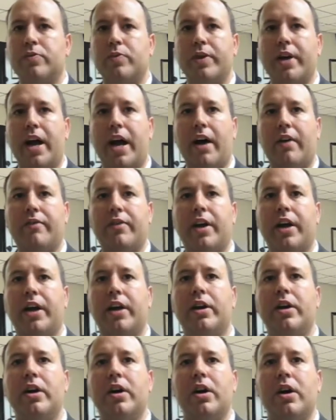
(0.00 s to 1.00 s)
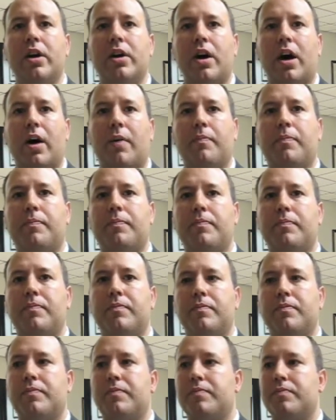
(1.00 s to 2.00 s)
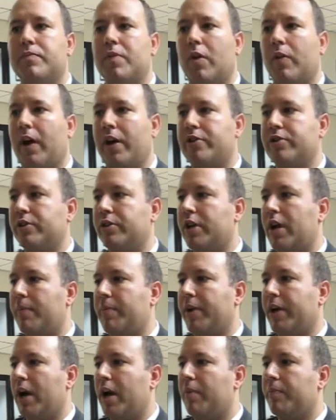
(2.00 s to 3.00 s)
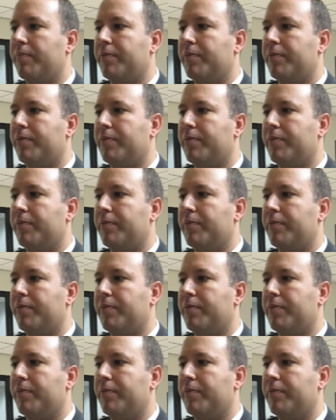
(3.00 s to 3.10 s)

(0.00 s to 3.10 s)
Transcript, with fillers: We have a uh, election coming up,